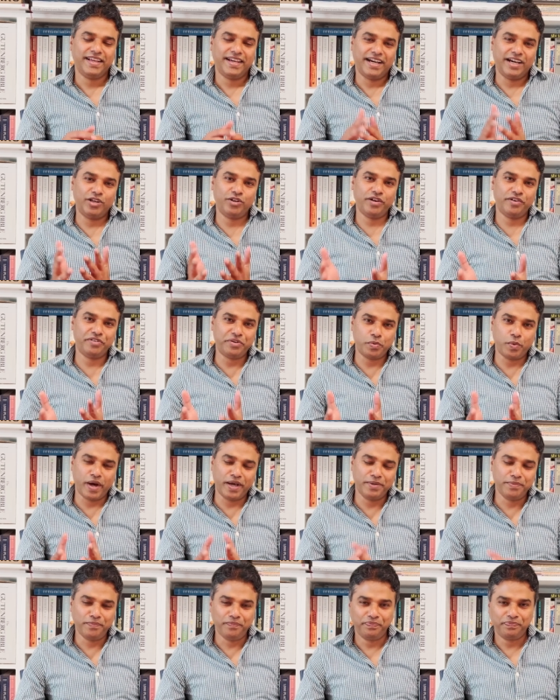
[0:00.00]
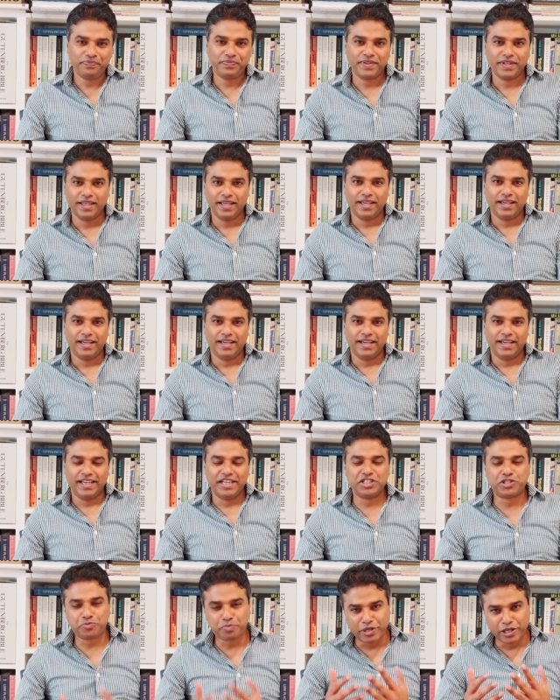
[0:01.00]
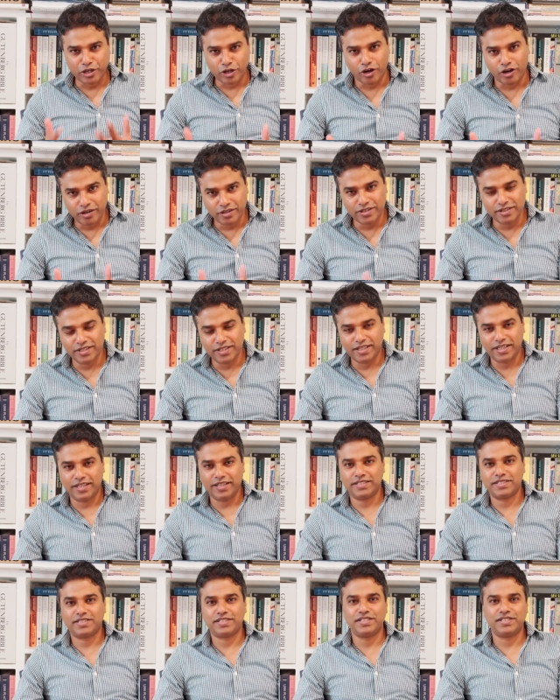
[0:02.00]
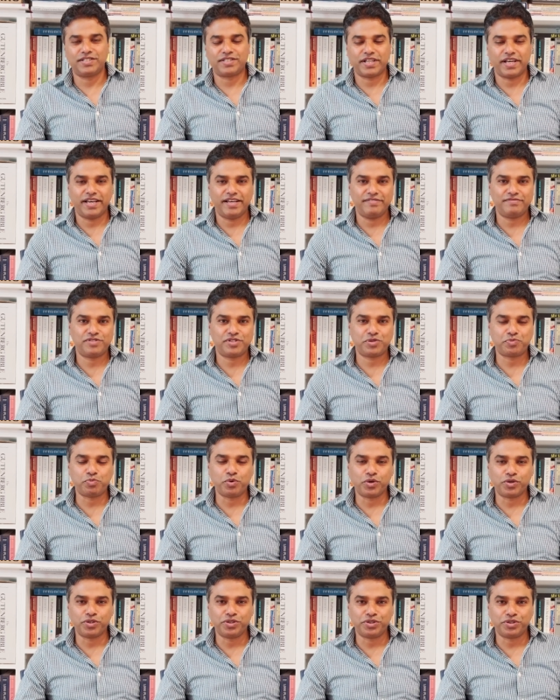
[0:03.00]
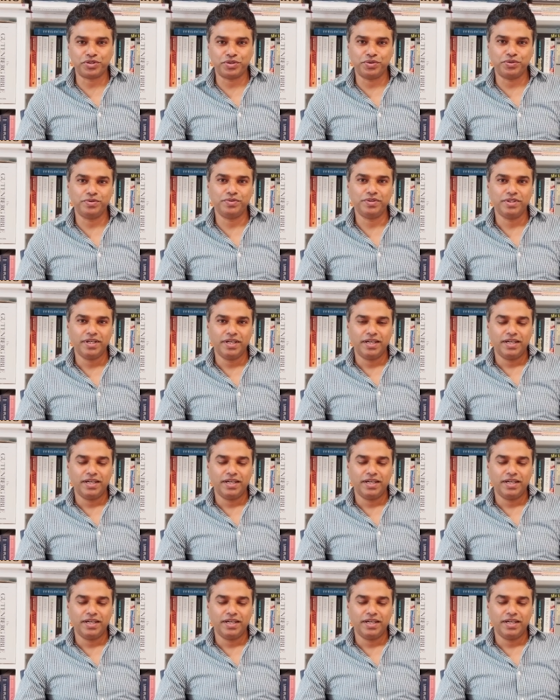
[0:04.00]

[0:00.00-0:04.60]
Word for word: Hello, everyone. It's been long since I have spoken to you,